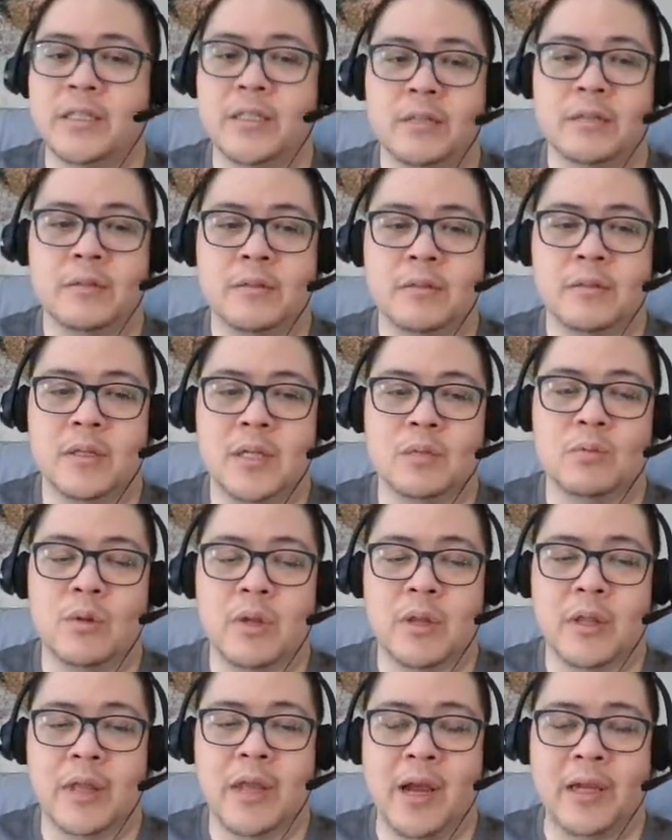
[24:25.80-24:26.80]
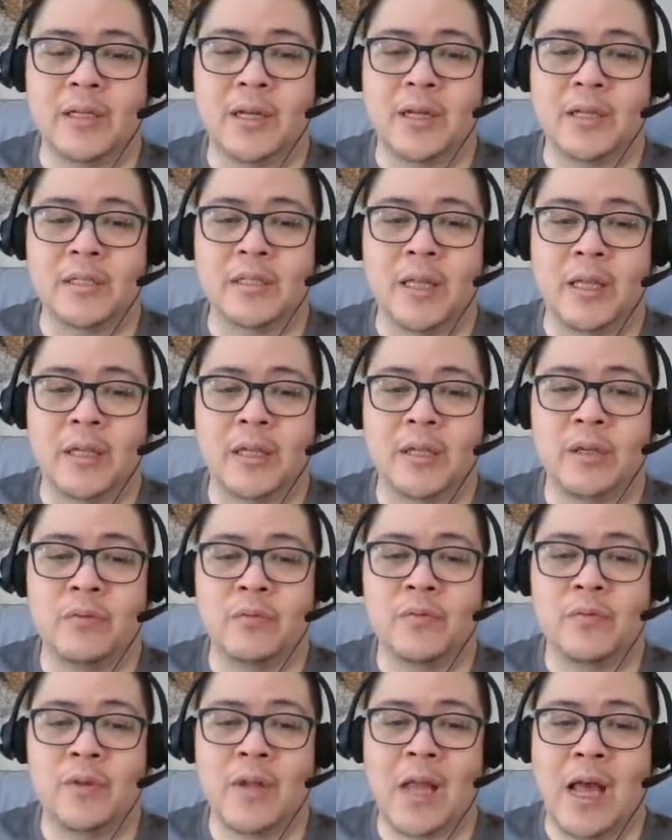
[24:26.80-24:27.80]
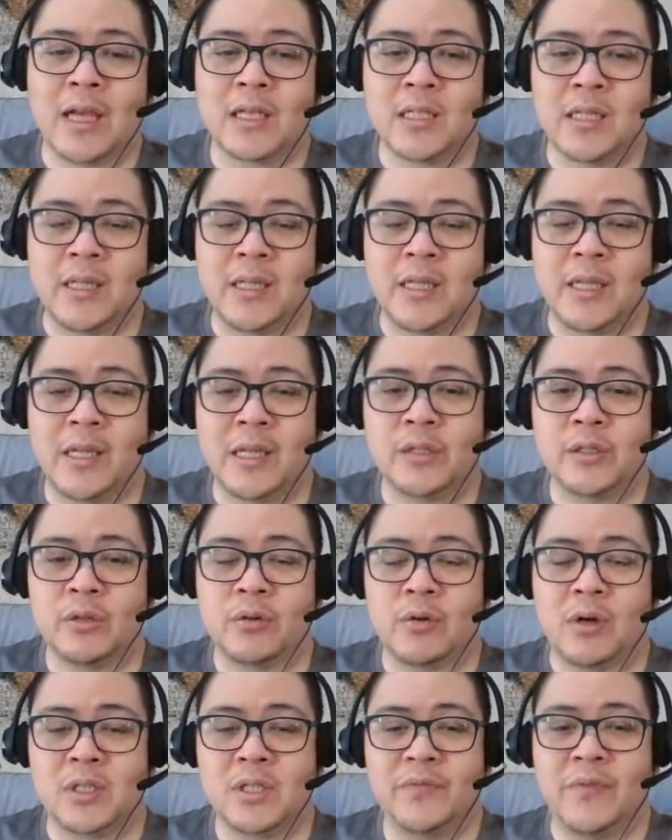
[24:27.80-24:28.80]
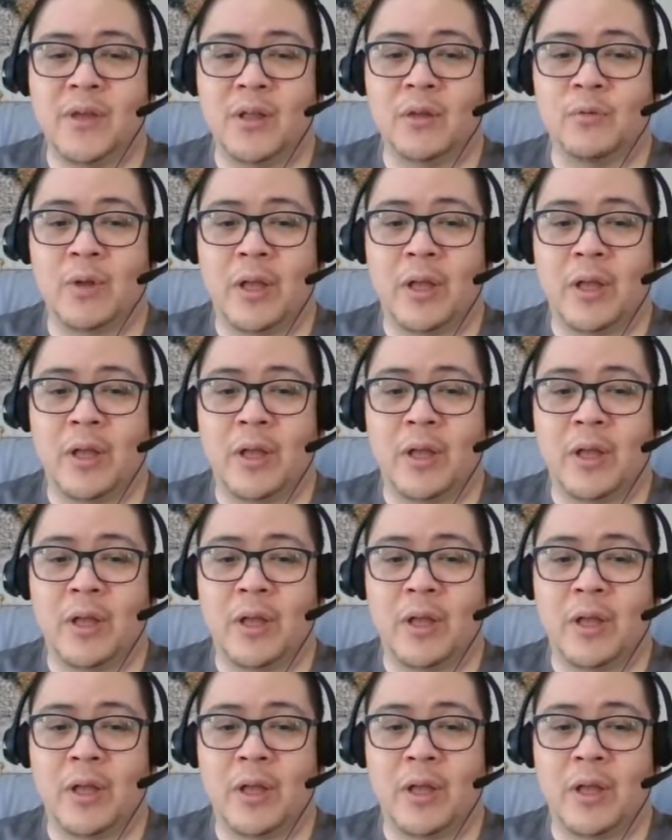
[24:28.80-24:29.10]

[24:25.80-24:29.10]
is one of the characters that you actually need to cross the veil like